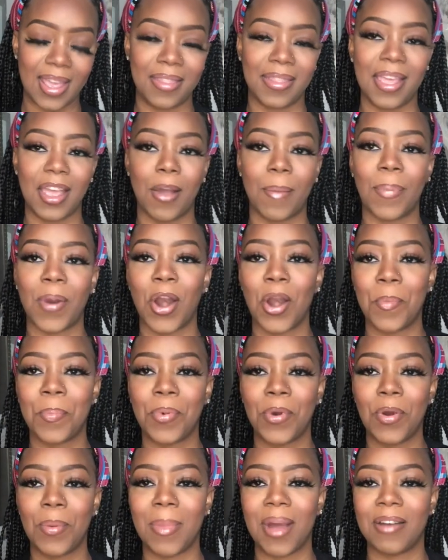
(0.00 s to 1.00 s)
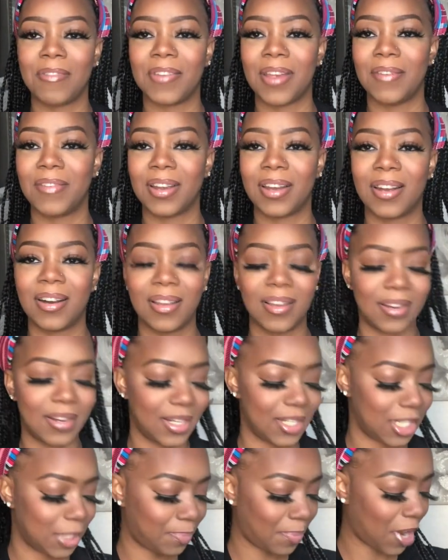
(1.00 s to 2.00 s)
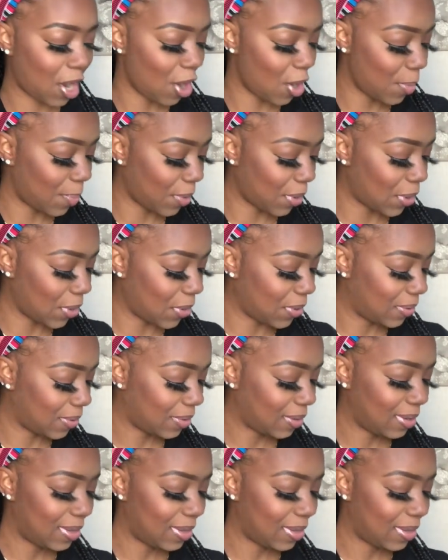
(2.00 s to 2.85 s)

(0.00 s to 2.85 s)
And they are purple. My favorite color is purple.